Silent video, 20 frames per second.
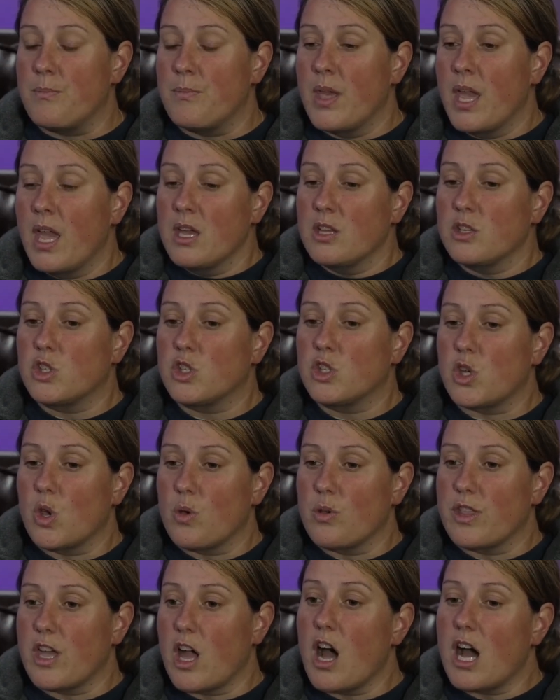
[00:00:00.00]
So
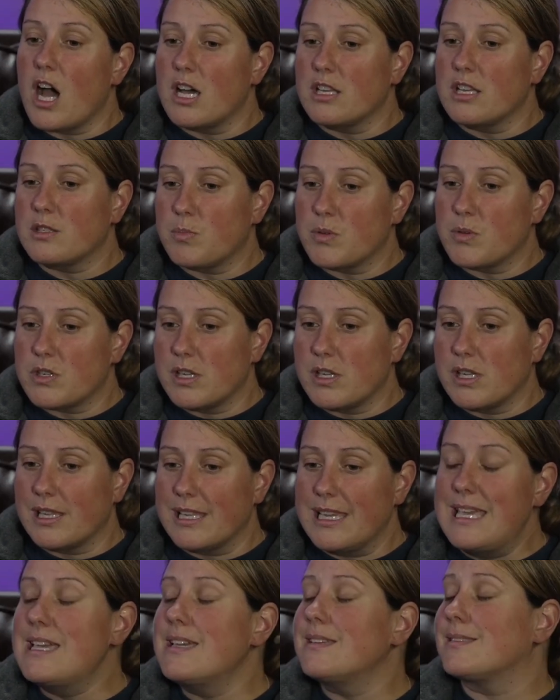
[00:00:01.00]
the hospital
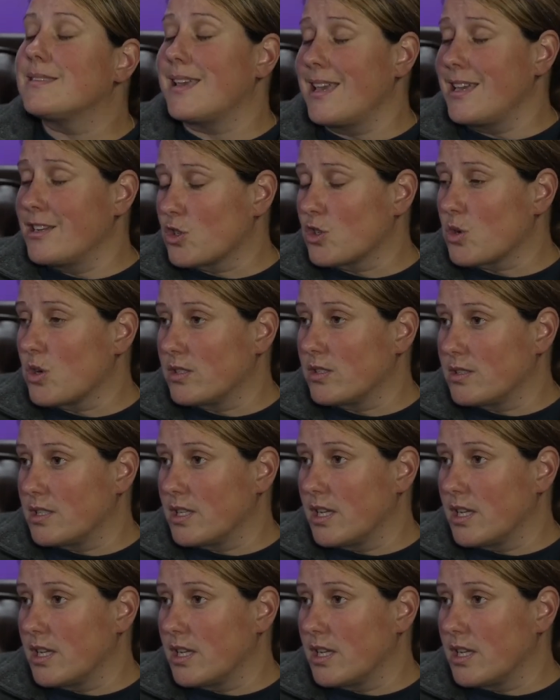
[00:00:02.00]
is interested